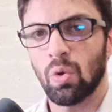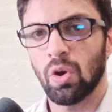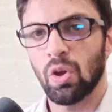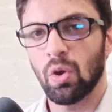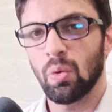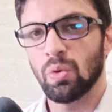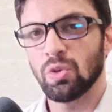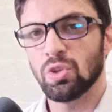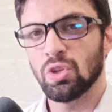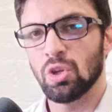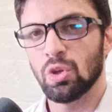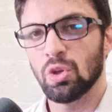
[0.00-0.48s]
We're
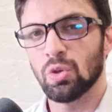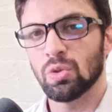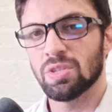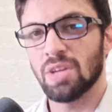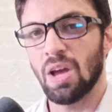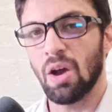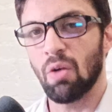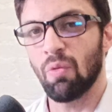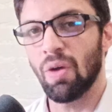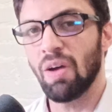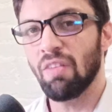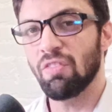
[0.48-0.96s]
going to use
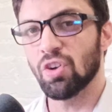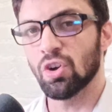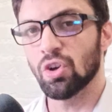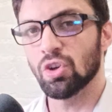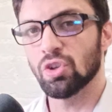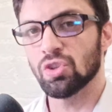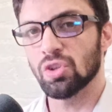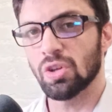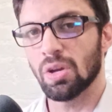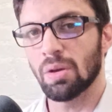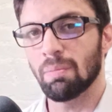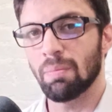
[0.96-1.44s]

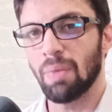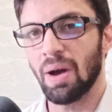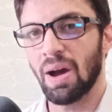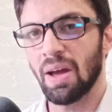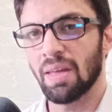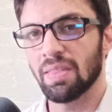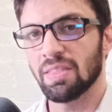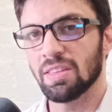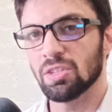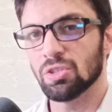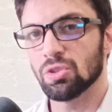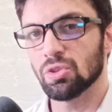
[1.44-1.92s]
however to
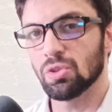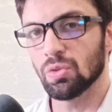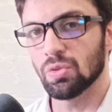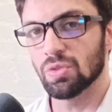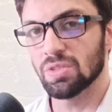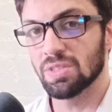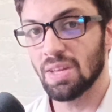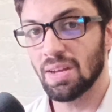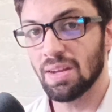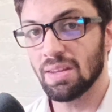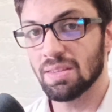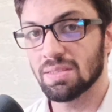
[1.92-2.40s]
combine these 2
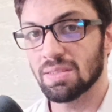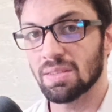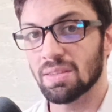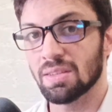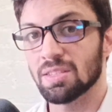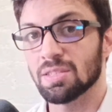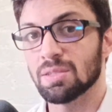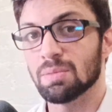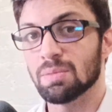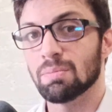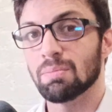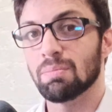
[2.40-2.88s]

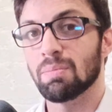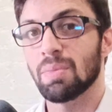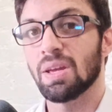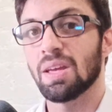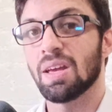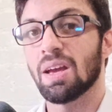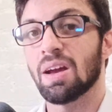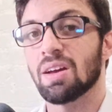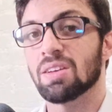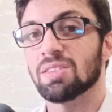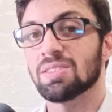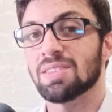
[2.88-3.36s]
sentences
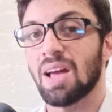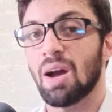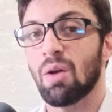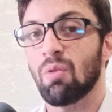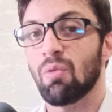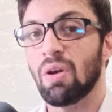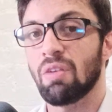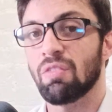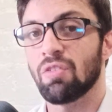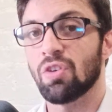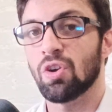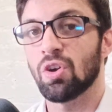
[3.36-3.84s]
because
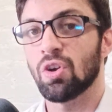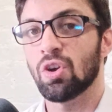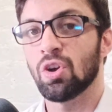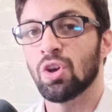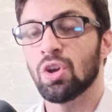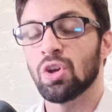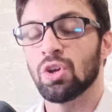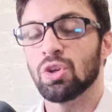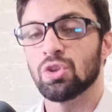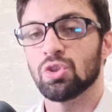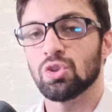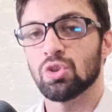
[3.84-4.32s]
however
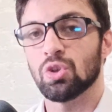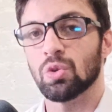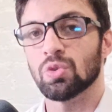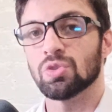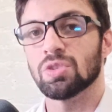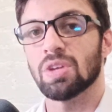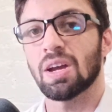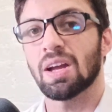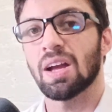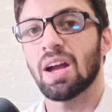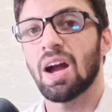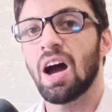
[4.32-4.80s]

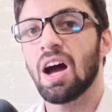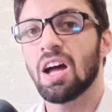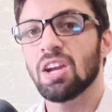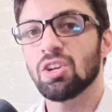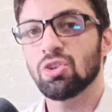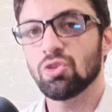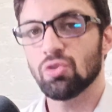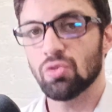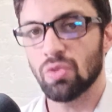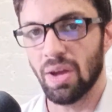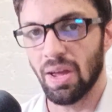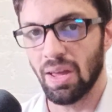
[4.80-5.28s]
shows a
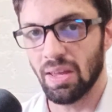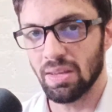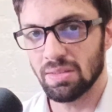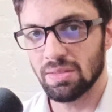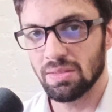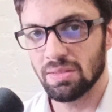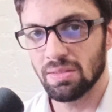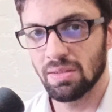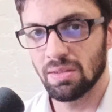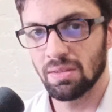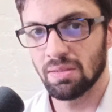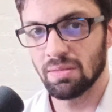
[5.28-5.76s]

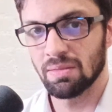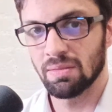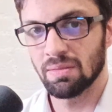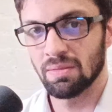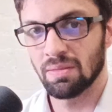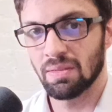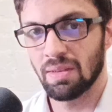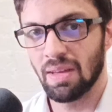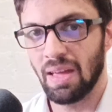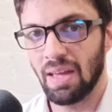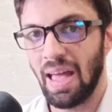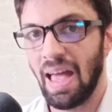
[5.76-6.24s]
contrast
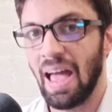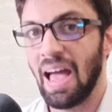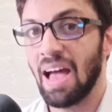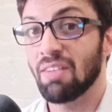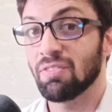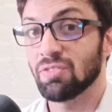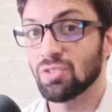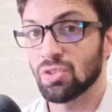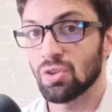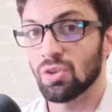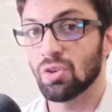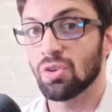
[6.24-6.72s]

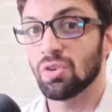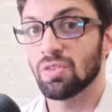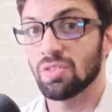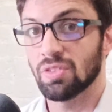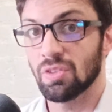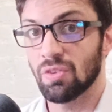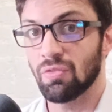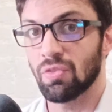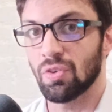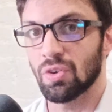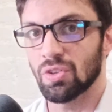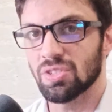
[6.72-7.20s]
after
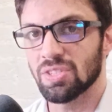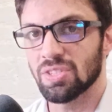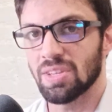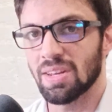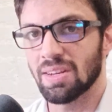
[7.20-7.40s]
the first